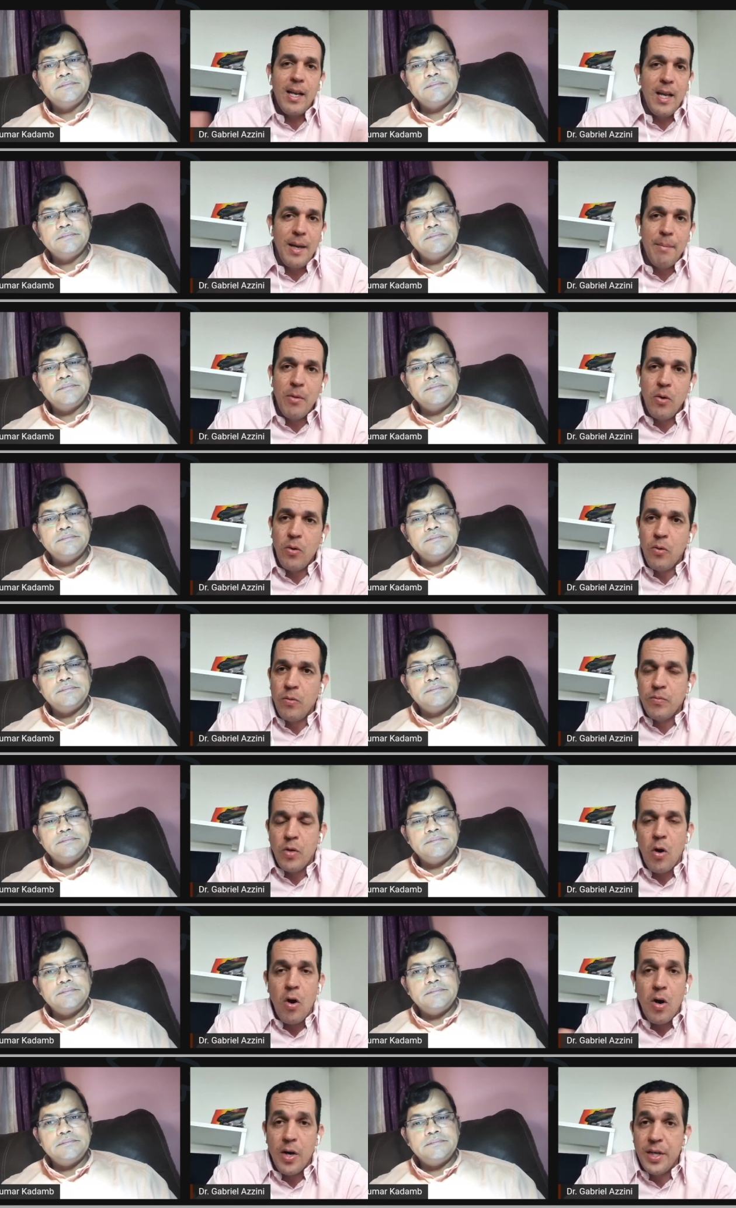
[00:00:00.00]
Speaker 1: lemon,
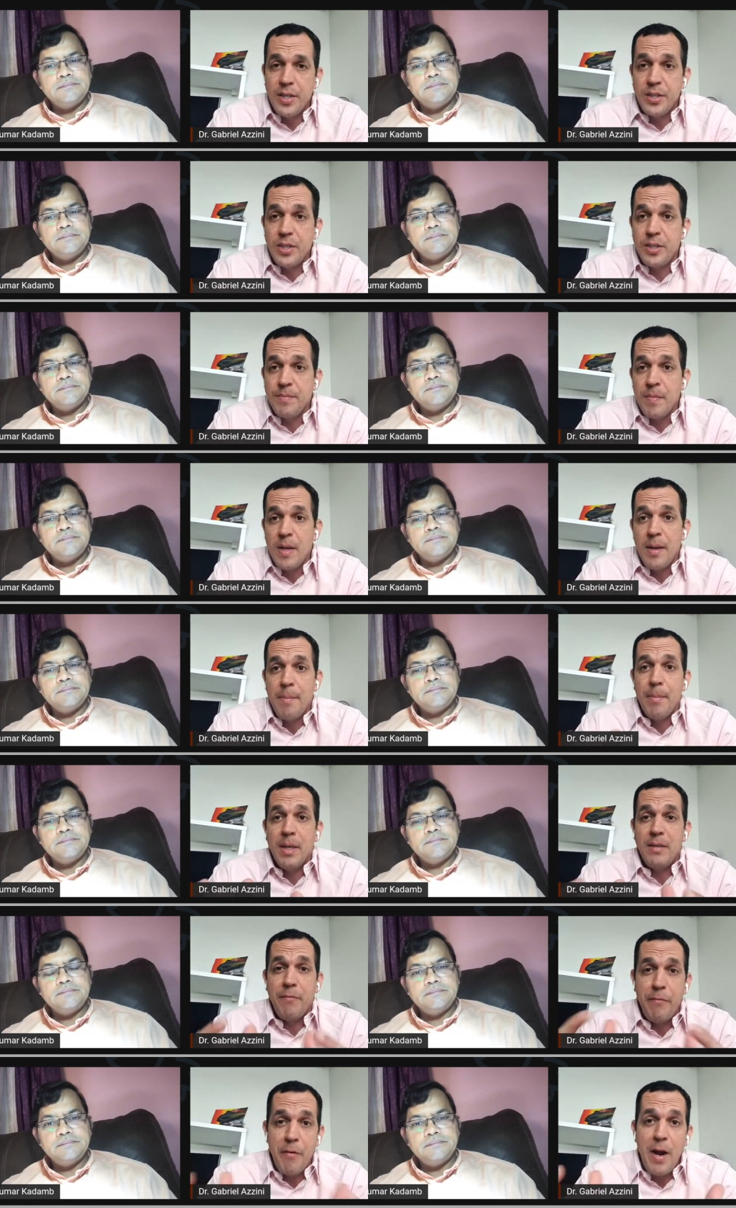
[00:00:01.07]
orange,
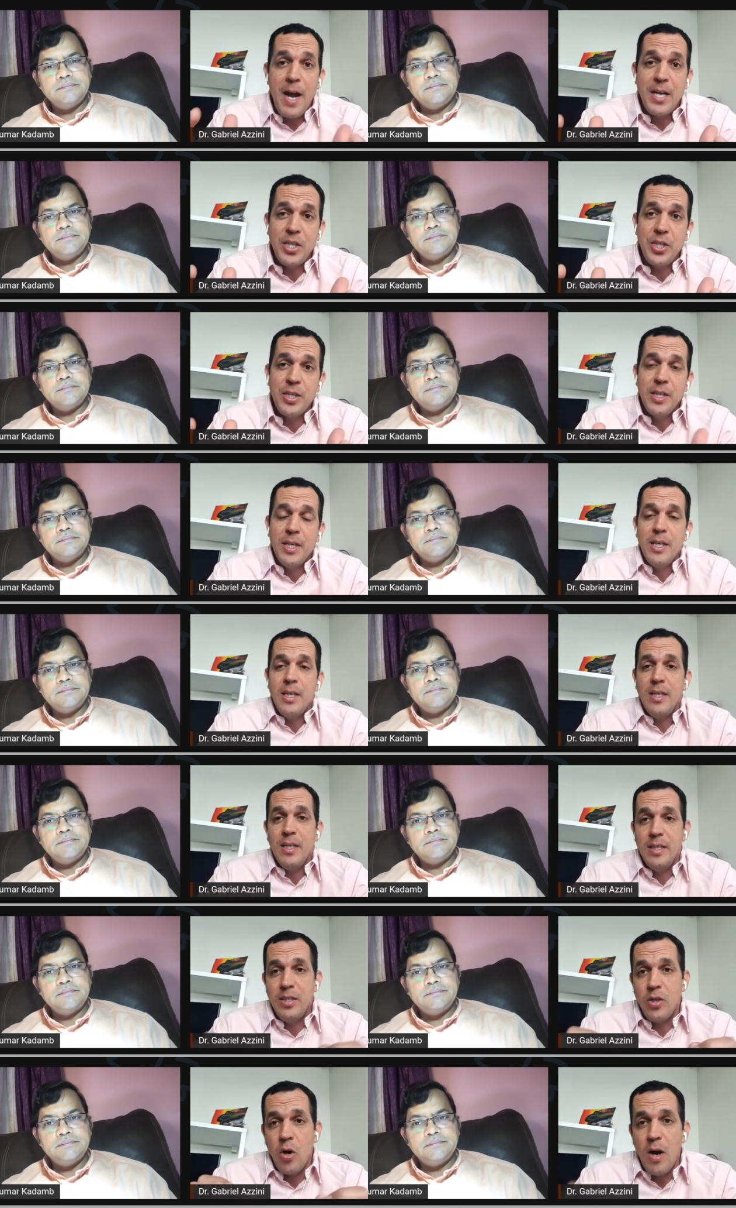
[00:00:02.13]
but fresh
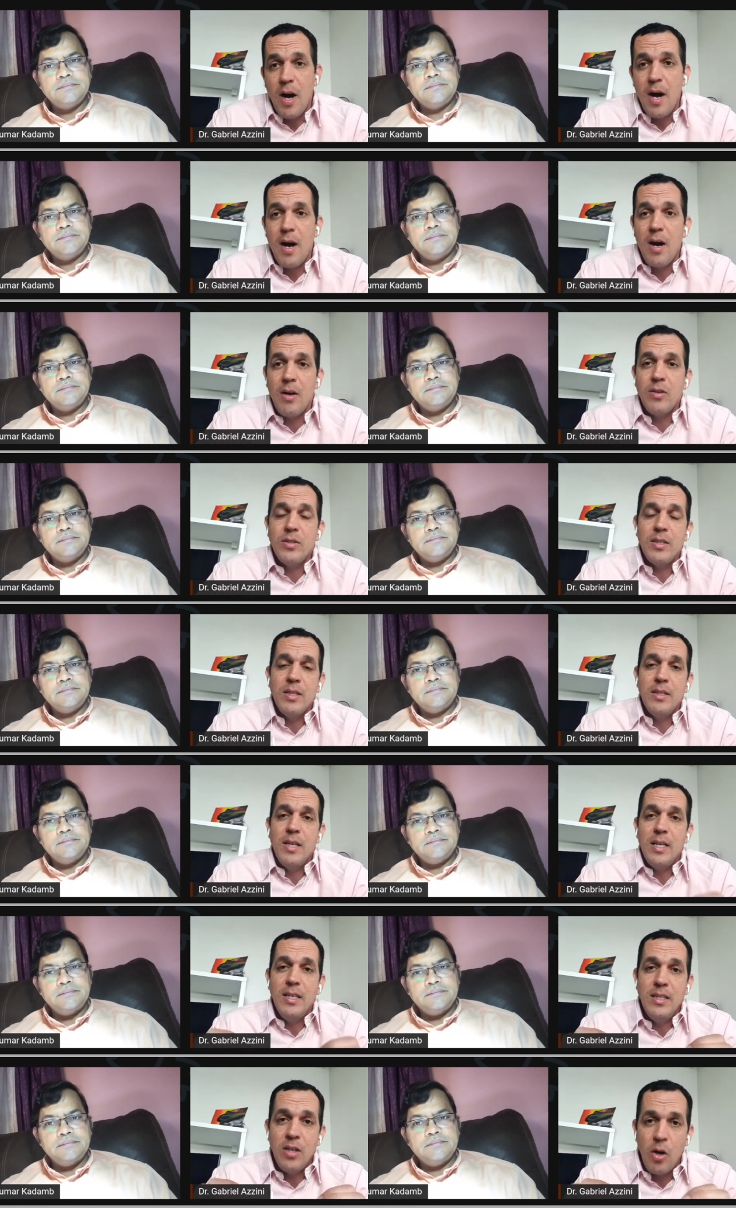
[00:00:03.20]
in your house,
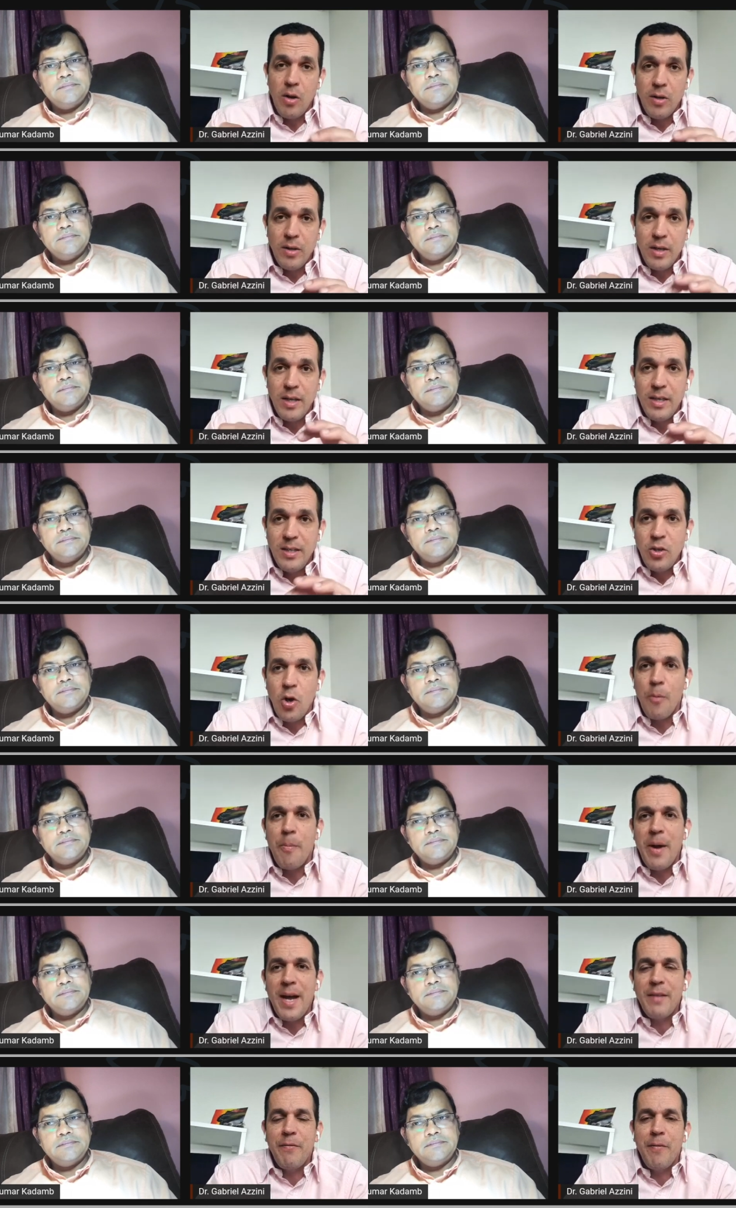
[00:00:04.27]
in your in your
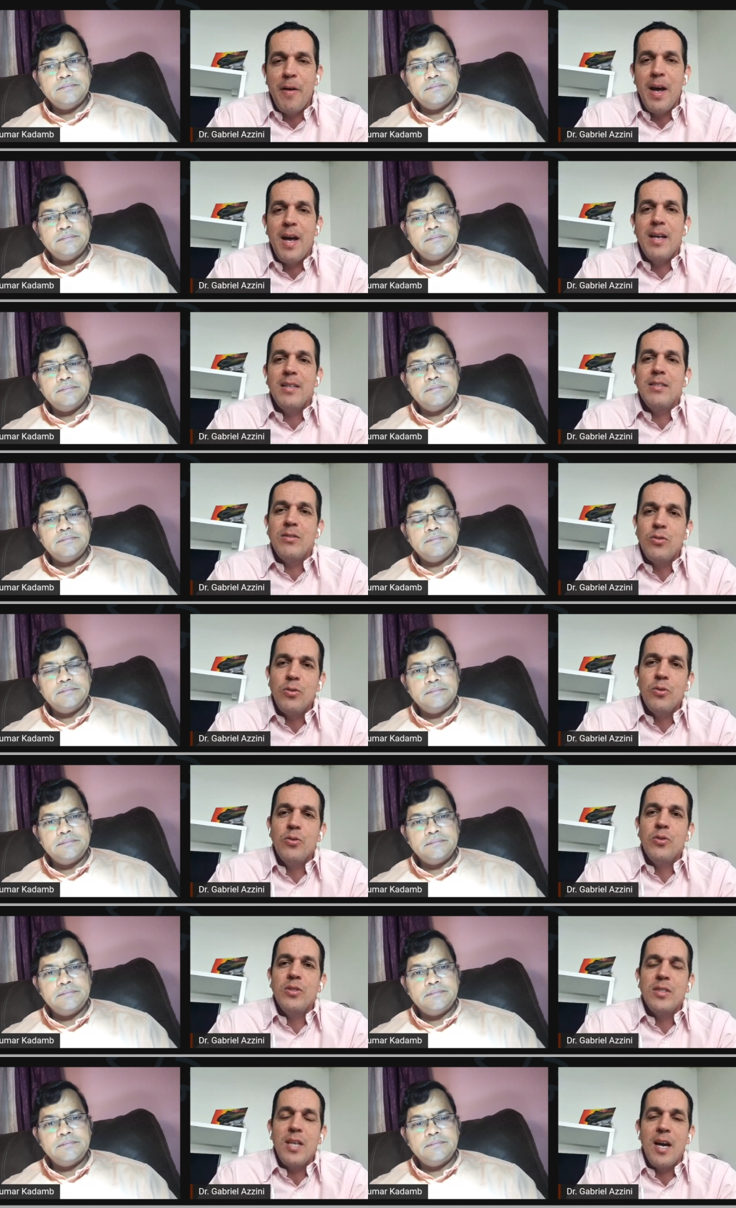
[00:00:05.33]
breakfast
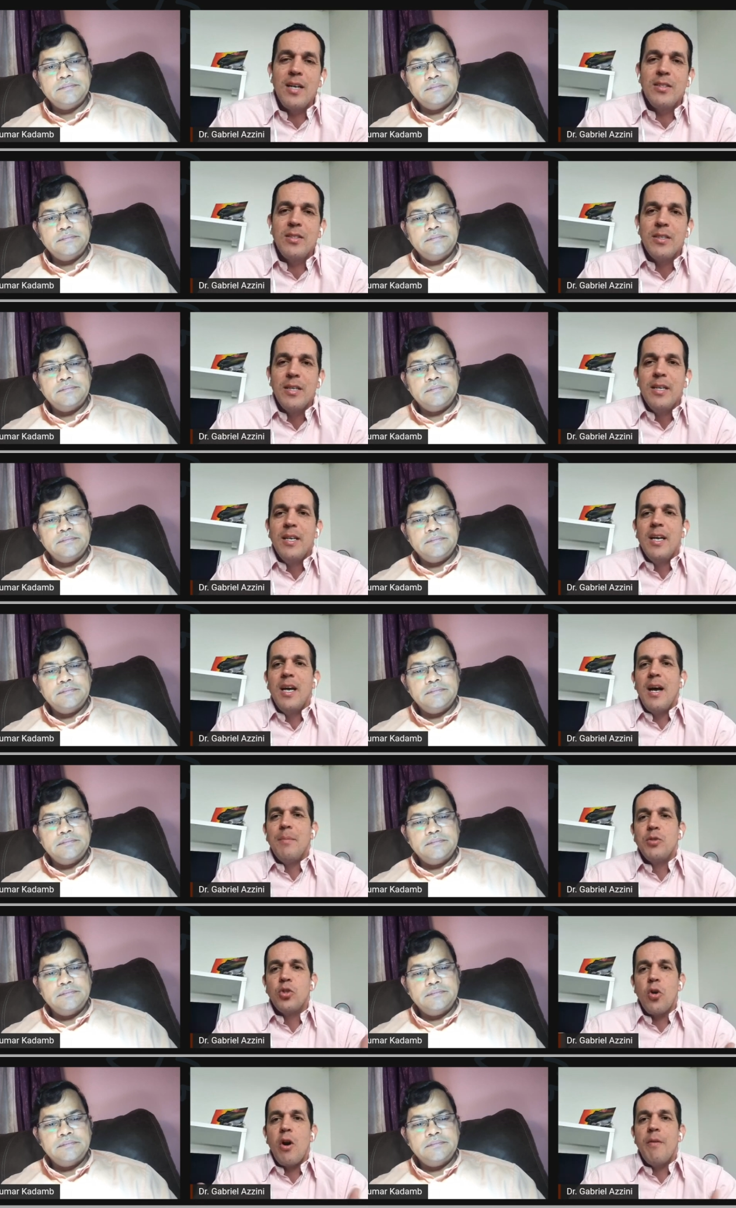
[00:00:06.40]
to start
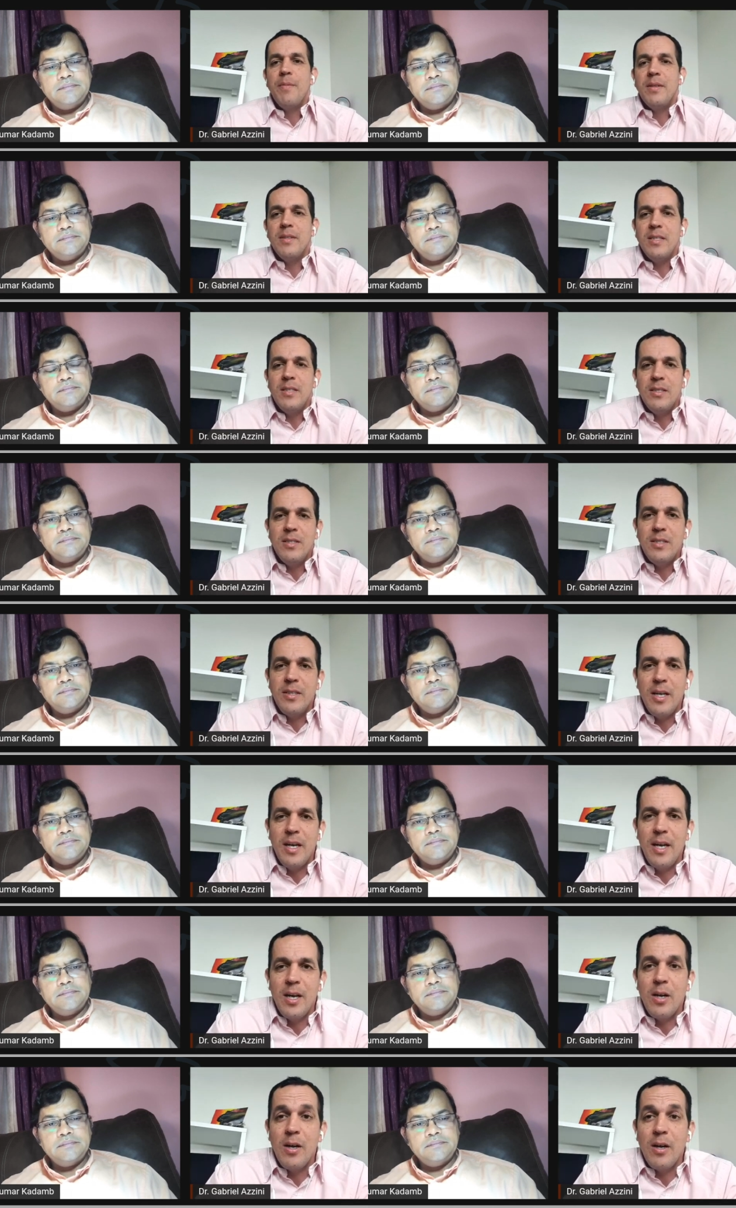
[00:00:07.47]
absorbing this
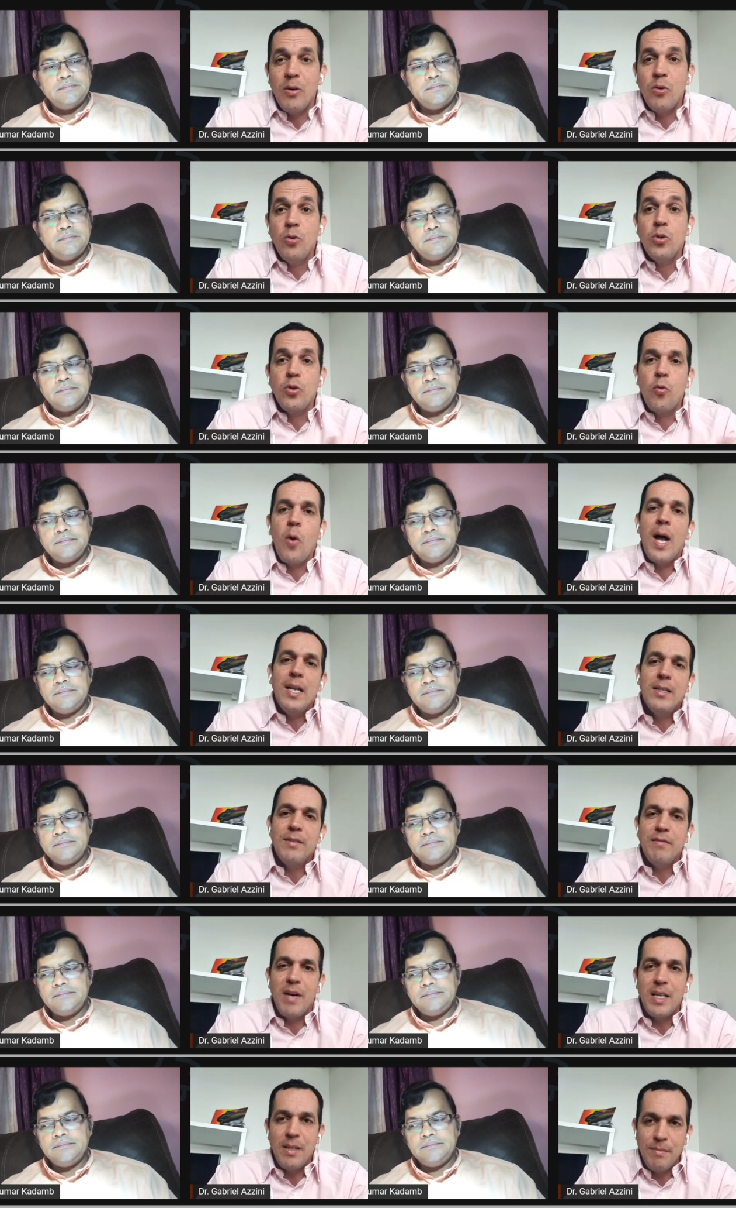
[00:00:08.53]
uh, uh good quality
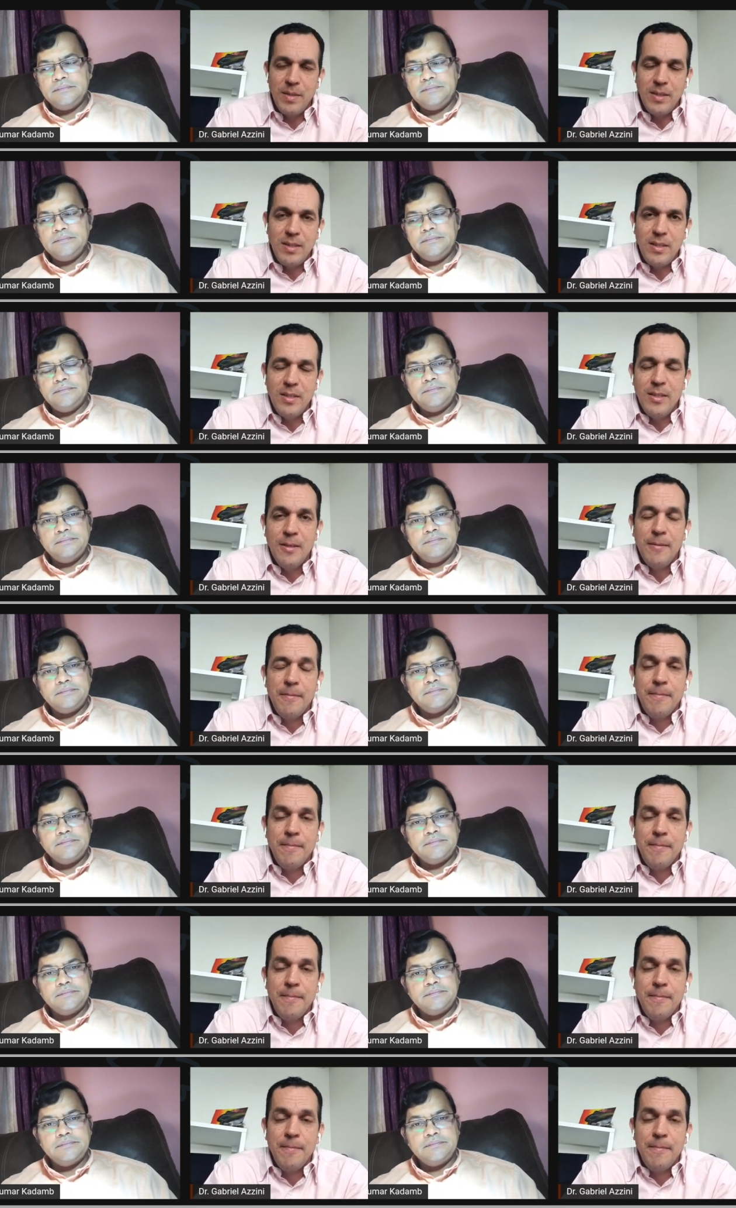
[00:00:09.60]
vitamin C.